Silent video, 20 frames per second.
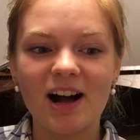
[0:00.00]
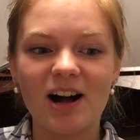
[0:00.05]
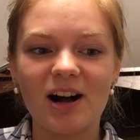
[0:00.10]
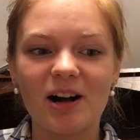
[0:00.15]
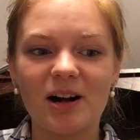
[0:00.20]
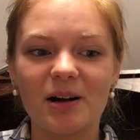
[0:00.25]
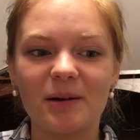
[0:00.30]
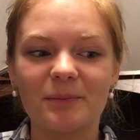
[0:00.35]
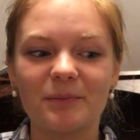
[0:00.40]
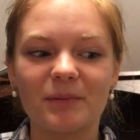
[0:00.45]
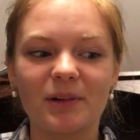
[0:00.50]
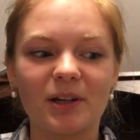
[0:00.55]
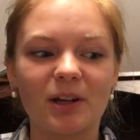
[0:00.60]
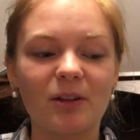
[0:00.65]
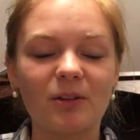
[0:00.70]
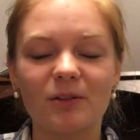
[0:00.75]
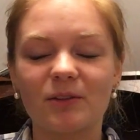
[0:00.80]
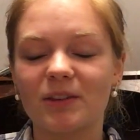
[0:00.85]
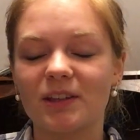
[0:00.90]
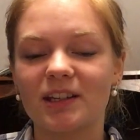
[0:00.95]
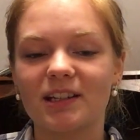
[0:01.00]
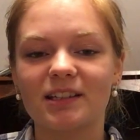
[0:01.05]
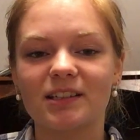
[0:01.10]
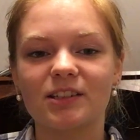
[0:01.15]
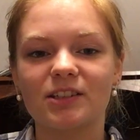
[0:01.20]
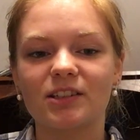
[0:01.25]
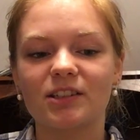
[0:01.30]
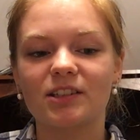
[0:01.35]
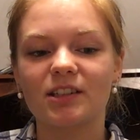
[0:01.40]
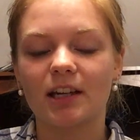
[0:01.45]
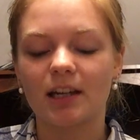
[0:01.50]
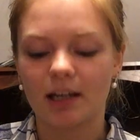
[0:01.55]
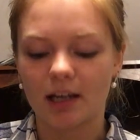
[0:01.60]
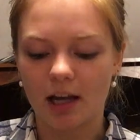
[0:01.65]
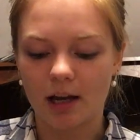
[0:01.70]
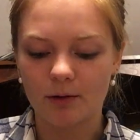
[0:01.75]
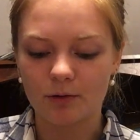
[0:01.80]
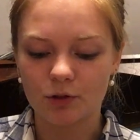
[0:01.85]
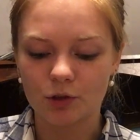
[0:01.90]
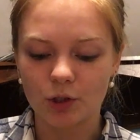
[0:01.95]
Another thing is like
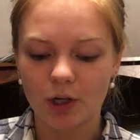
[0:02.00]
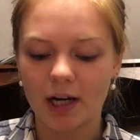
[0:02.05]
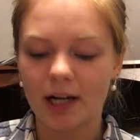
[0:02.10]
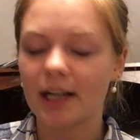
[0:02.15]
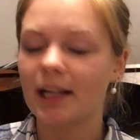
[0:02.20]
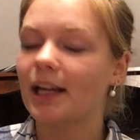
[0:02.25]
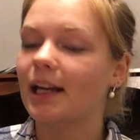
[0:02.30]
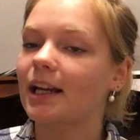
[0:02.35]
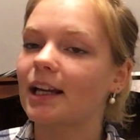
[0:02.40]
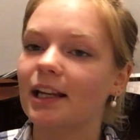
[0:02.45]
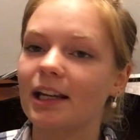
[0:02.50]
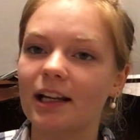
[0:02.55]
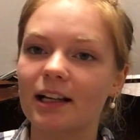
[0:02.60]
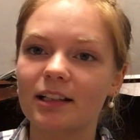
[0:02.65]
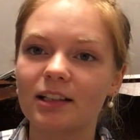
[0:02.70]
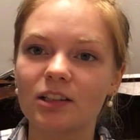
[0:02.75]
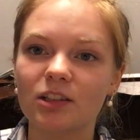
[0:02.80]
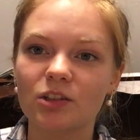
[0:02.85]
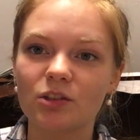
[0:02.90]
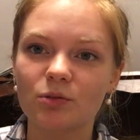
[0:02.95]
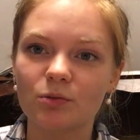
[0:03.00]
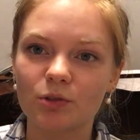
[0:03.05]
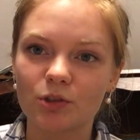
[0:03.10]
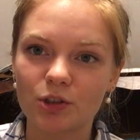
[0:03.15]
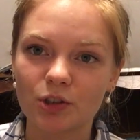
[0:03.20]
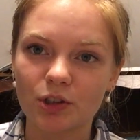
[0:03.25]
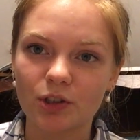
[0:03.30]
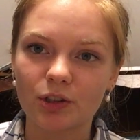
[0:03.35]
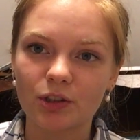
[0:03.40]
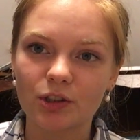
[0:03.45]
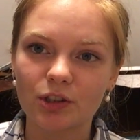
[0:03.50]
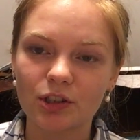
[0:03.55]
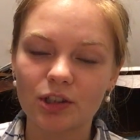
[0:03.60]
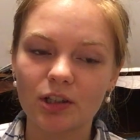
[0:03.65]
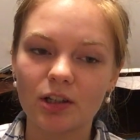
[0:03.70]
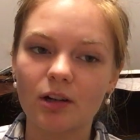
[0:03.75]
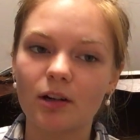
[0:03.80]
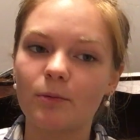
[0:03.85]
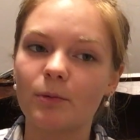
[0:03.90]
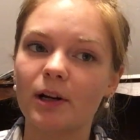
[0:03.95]
I was trying to get connected into a church
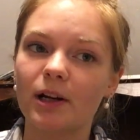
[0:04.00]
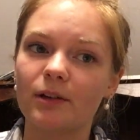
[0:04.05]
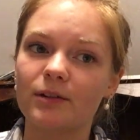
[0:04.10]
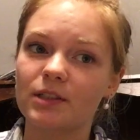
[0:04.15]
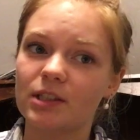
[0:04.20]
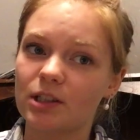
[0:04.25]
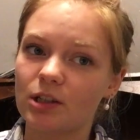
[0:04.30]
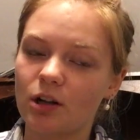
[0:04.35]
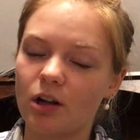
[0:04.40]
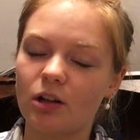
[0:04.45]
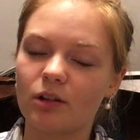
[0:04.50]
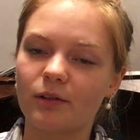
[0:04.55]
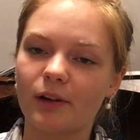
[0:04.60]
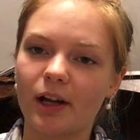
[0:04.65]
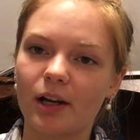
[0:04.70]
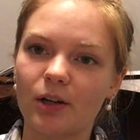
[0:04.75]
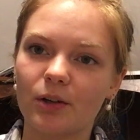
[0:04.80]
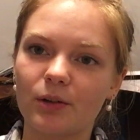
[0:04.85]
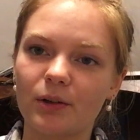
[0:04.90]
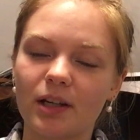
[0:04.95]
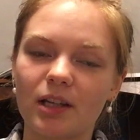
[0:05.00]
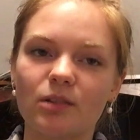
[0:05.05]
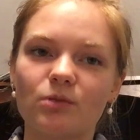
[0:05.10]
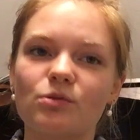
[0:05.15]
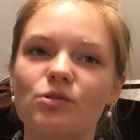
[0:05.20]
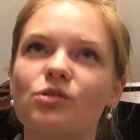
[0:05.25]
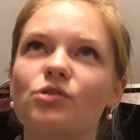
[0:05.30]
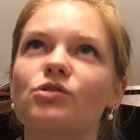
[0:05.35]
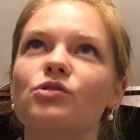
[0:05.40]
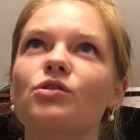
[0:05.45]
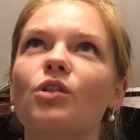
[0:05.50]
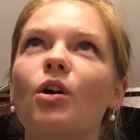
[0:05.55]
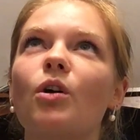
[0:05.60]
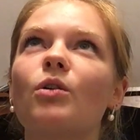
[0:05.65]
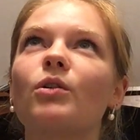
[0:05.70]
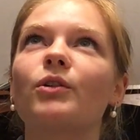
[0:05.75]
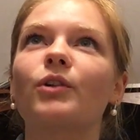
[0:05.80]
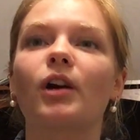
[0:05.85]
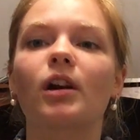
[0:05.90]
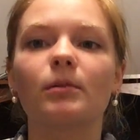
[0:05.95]
when I was in Colorado, and it was
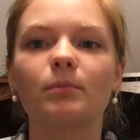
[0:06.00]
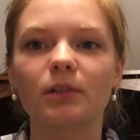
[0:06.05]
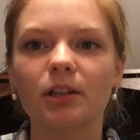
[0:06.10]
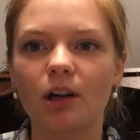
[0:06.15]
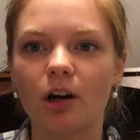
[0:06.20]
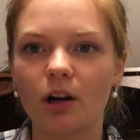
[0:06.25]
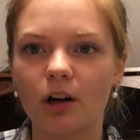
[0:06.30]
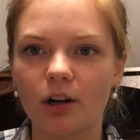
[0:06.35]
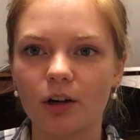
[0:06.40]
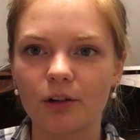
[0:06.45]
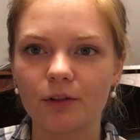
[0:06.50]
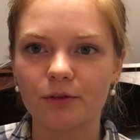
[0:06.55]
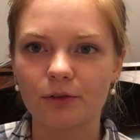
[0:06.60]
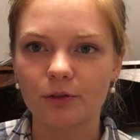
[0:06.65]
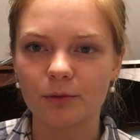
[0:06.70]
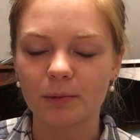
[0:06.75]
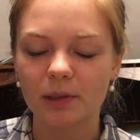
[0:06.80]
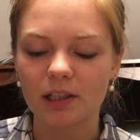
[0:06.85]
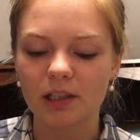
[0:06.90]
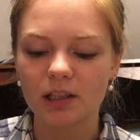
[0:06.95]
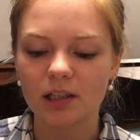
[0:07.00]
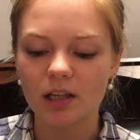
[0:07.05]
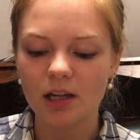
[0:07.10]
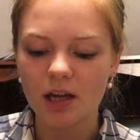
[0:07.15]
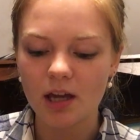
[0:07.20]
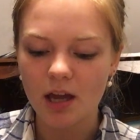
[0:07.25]
so incredibly hard for me.